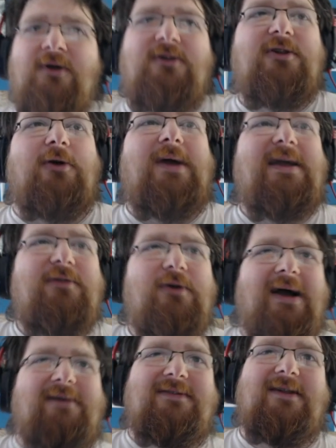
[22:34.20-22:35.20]
So if you
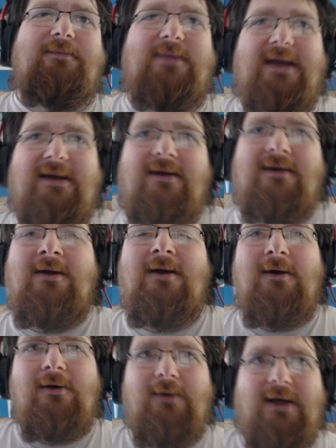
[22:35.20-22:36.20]
have something
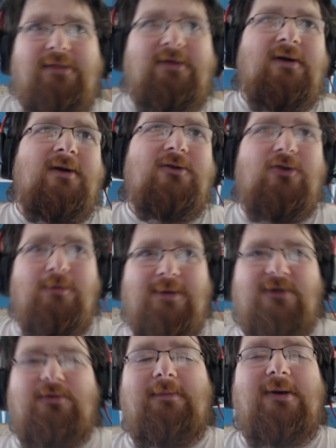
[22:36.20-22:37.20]
with 2
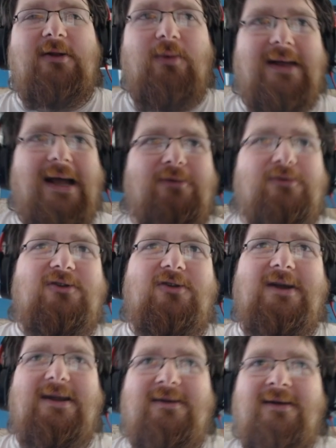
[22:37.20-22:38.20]
+1/+1 counters
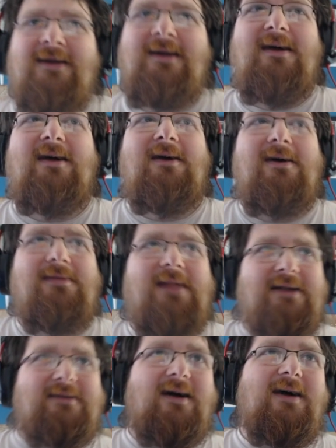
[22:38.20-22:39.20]
on it
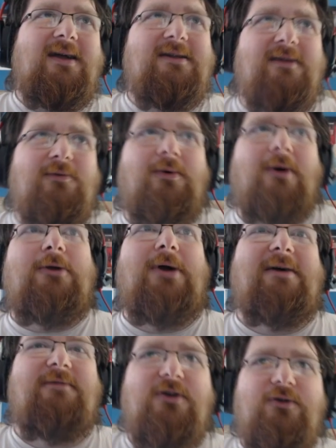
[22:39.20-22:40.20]
that dies while you
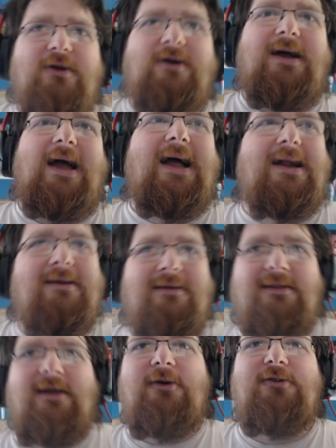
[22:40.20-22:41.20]
have Yuna and
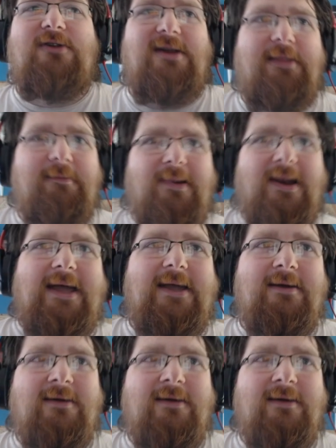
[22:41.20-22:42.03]
the Ozolith in play,